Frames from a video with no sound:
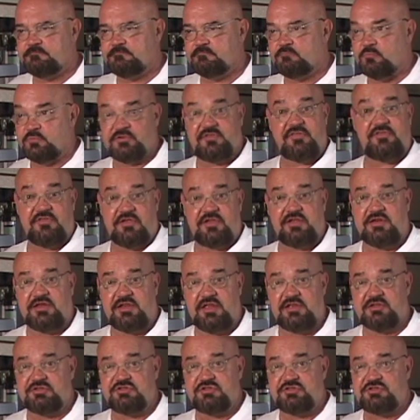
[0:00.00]
what the thickening
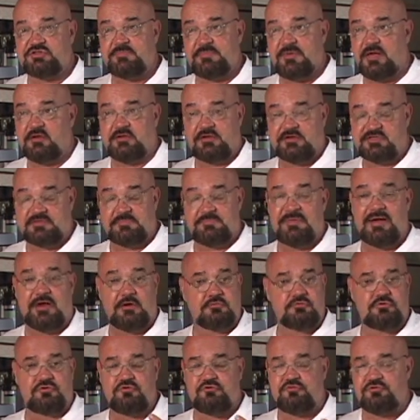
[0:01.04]
agent's about. It's
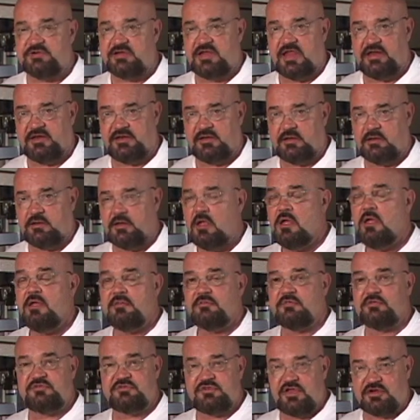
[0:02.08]
about creating
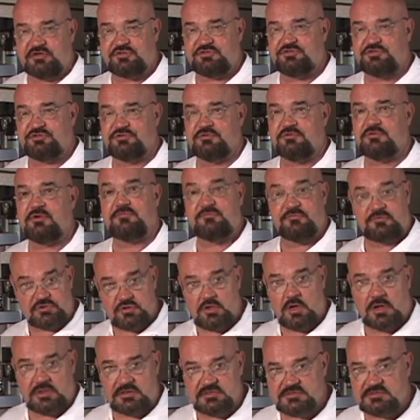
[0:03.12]
the texture of the
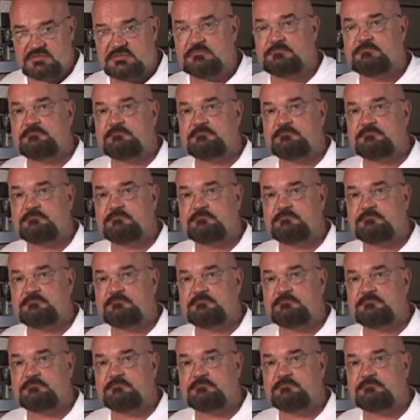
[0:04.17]
sauce.